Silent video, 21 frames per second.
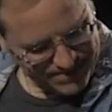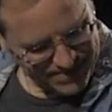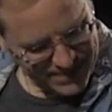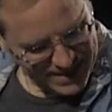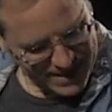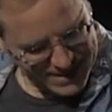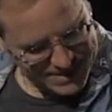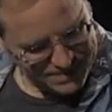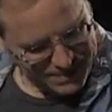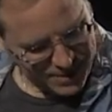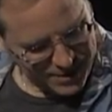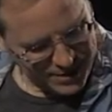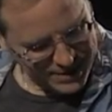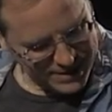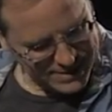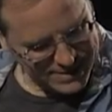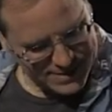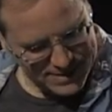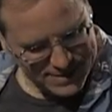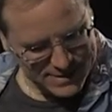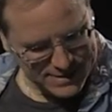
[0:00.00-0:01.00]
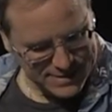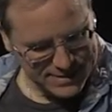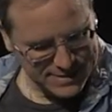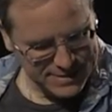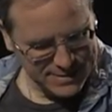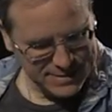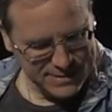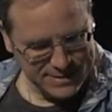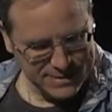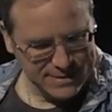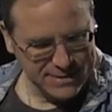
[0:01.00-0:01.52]
That's parties.
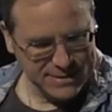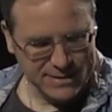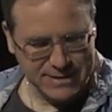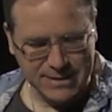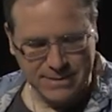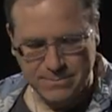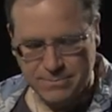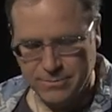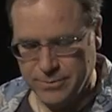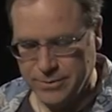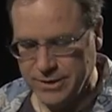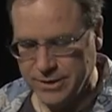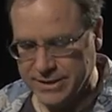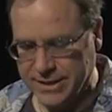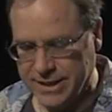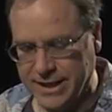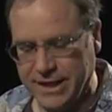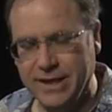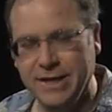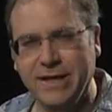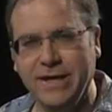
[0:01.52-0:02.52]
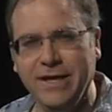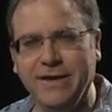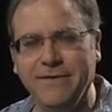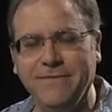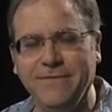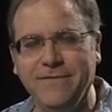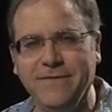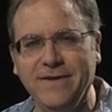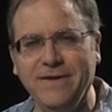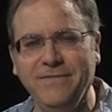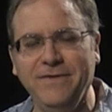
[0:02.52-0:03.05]
Memorial Day. If
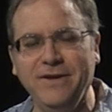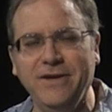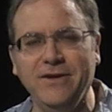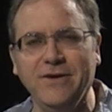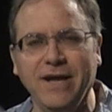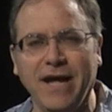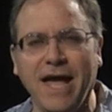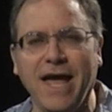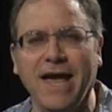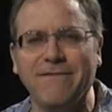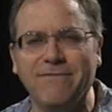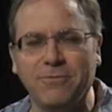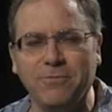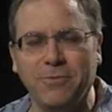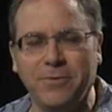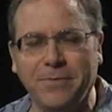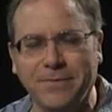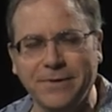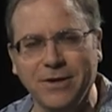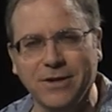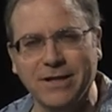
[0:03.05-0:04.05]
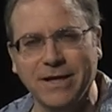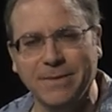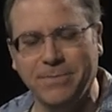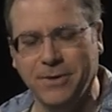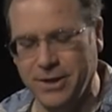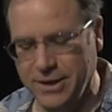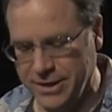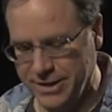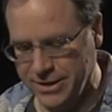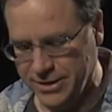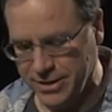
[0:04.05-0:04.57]
you don't have a Memorial Day
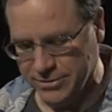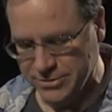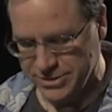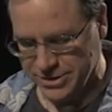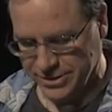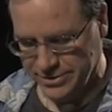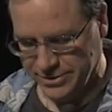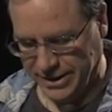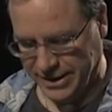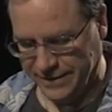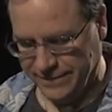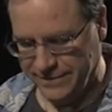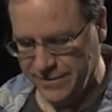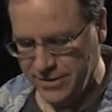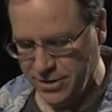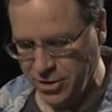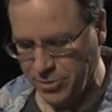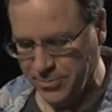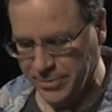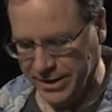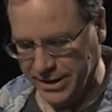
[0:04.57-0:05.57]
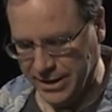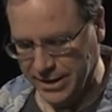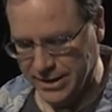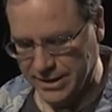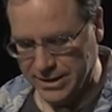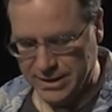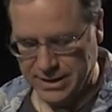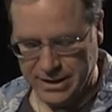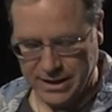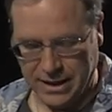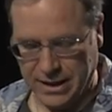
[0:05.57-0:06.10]
party to go to, and if you know me,
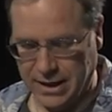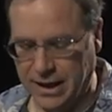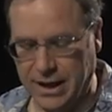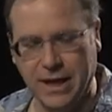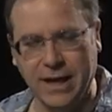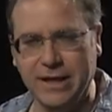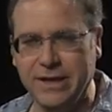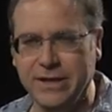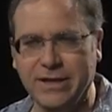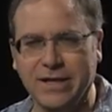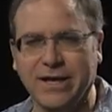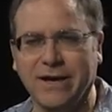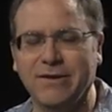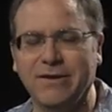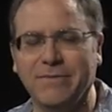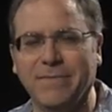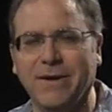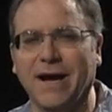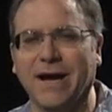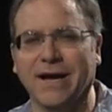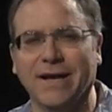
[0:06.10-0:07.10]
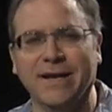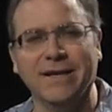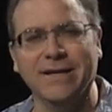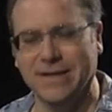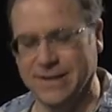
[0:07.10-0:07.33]
you can come to mine.